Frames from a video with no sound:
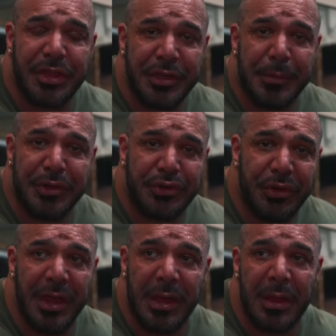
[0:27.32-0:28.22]
just need to be
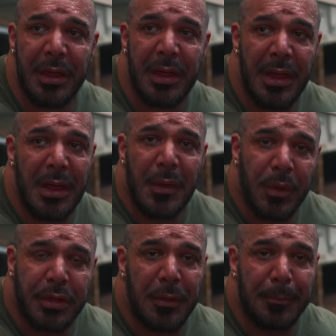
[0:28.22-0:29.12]
training
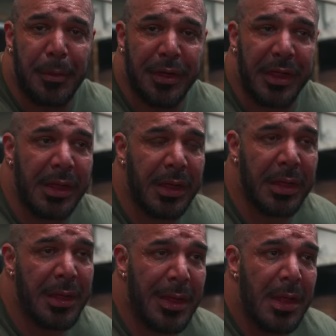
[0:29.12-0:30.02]
with somebody
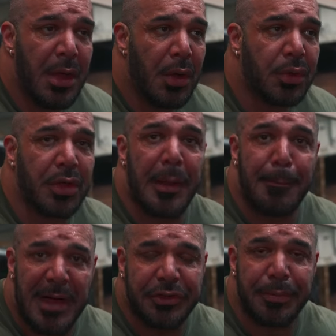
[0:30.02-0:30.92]
who's gonna
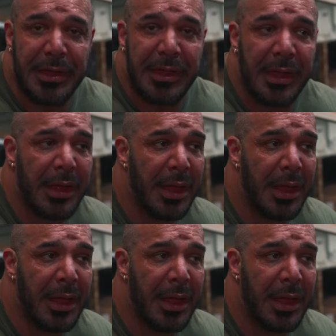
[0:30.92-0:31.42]
match me